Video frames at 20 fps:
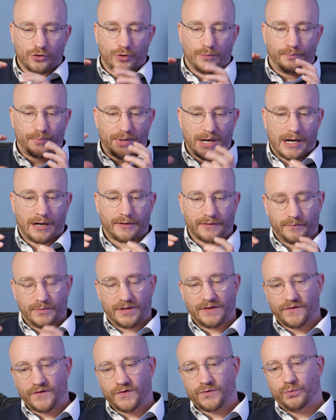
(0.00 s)

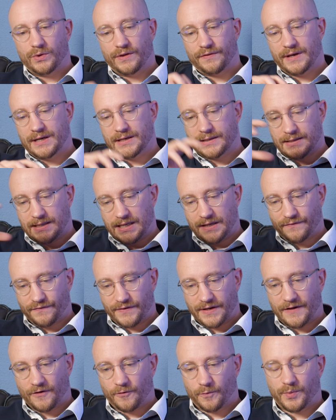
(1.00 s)
compartments within the
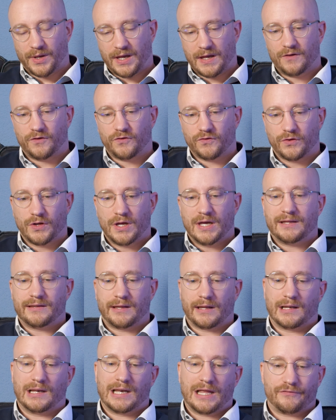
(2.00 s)
DeFi space
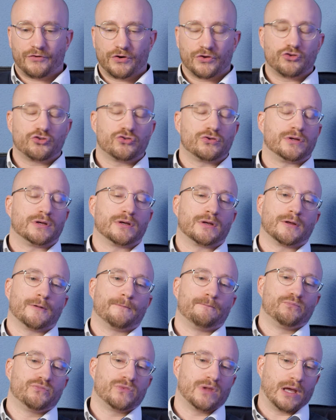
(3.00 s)
that leverage
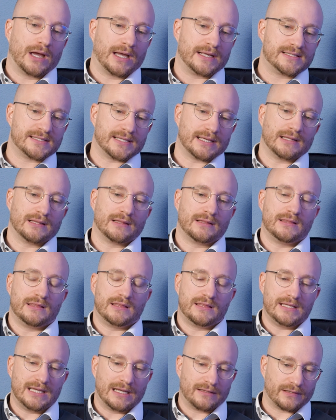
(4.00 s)
the I'd say
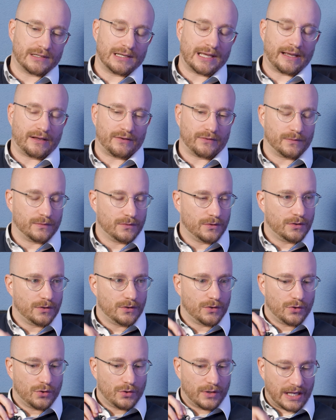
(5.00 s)
the underlying
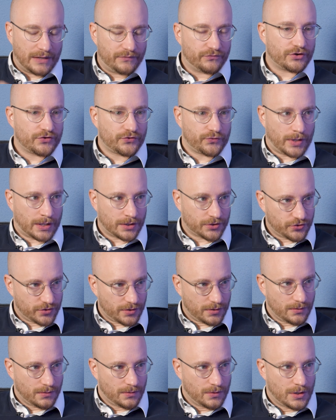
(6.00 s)

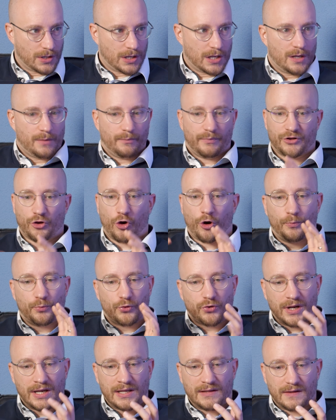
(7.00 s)
infrastructure, but
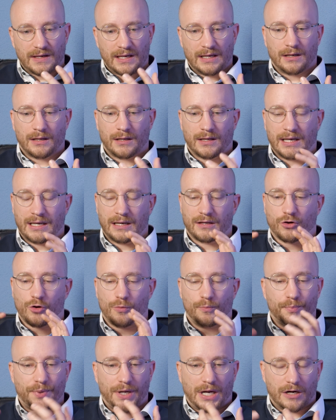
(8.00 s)
operate in a in a
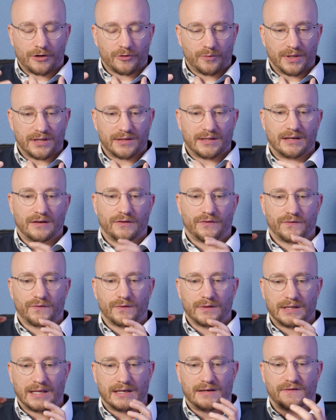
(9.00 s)
compartment that
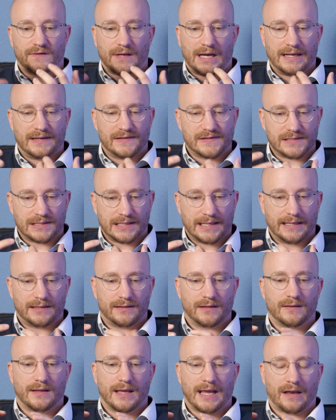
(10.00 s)
is that is
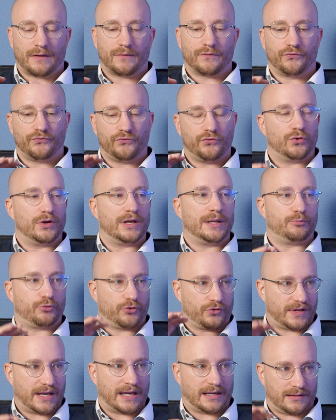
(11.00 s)
isolated and fully
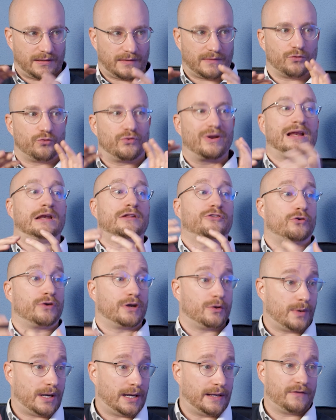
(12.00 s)
protected
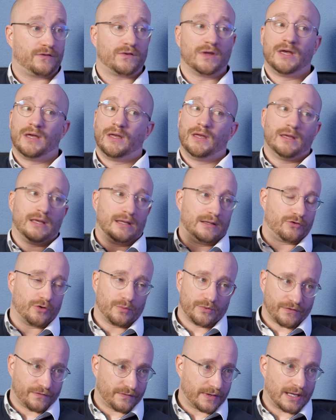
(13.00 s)
regulatory wise mm. in
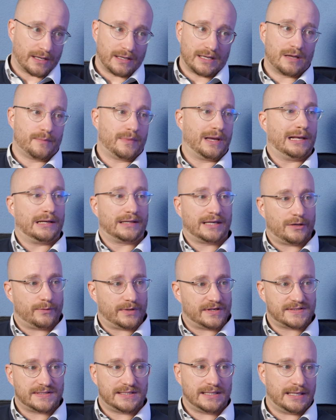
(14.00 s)
terms of AML,
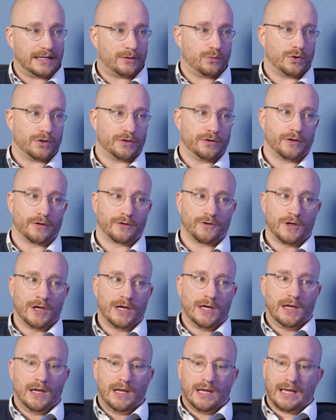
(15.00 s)
KYC, and whatnot.
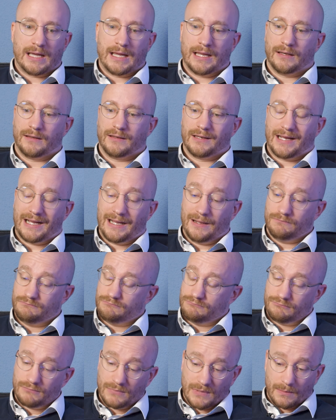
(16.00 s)
And um,
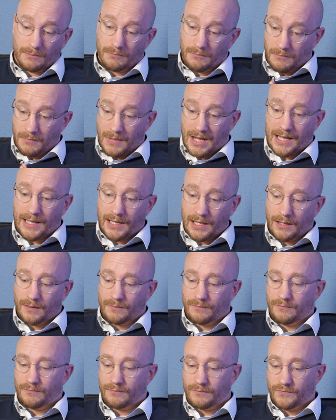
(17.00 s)
my
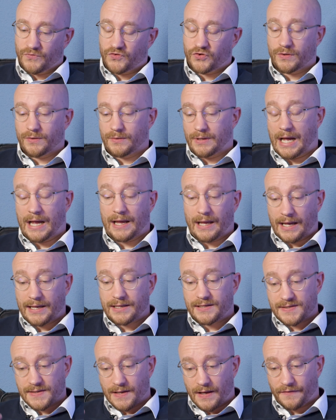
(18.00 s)
so I, I,
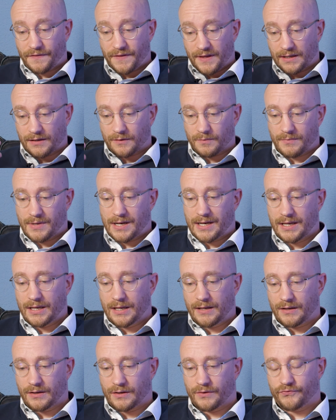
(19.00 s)
I, think
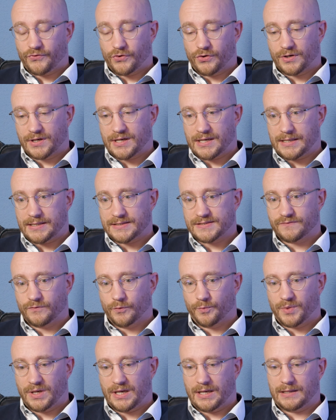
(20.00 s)
my uh, forecast
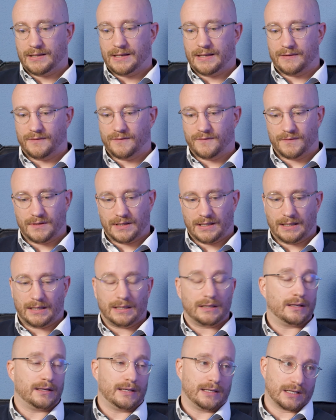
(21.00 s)
would be that
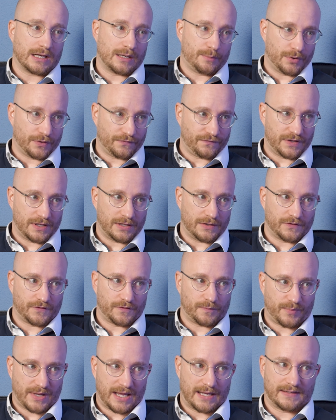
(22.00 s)
in, in, a couple of
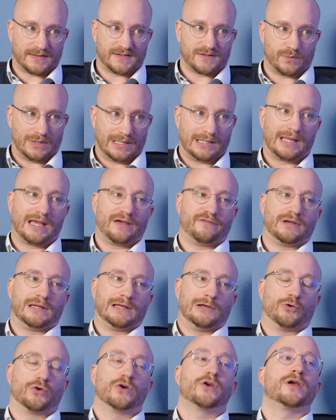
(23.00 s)
years, banks will heavily
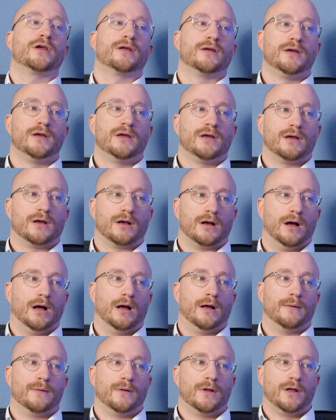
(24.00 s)
look
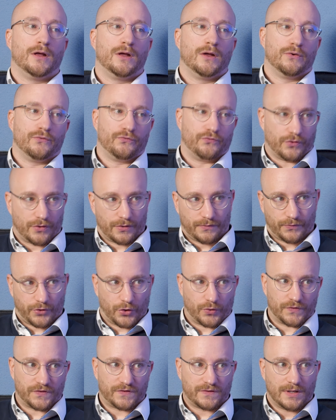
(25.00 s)
uh, mm. for
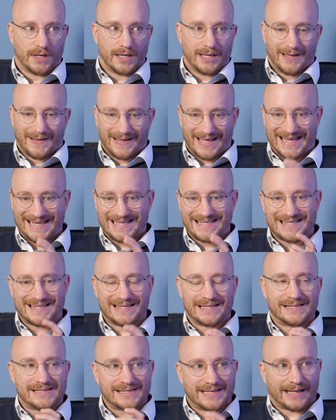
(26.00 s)
those
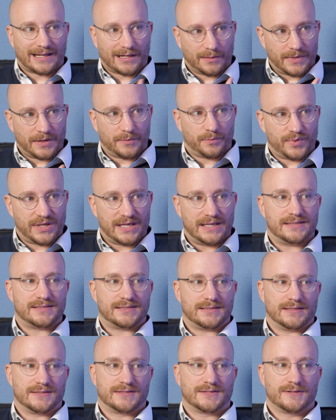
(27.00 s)
instant settlement
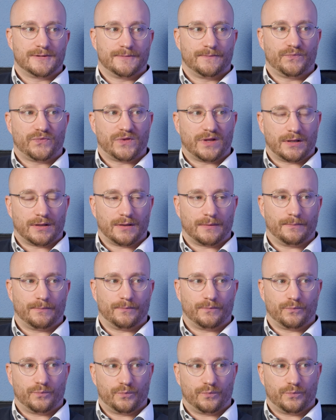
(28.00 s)
pieces. Um,